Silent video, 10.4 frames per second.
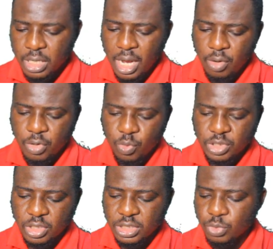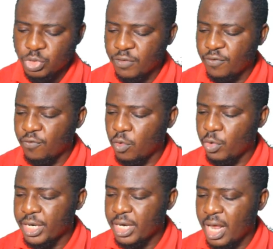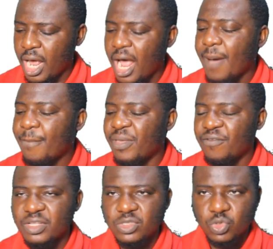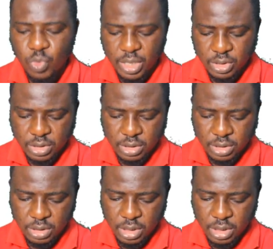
Now the question says, which of the following are perfect squares?